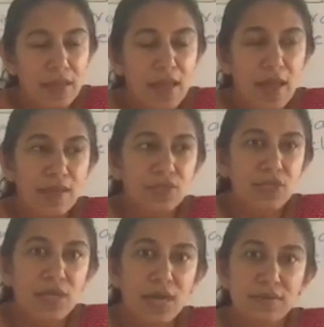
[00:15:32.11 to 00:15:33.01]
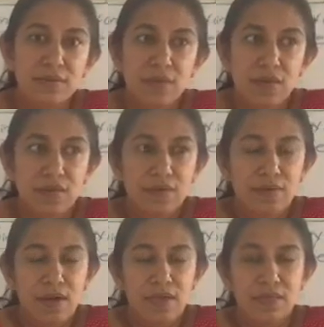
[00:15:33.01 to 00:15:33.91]
and she had started
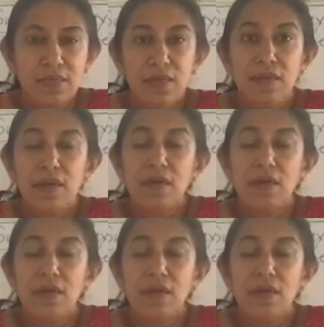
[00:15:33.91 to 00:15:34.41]
writing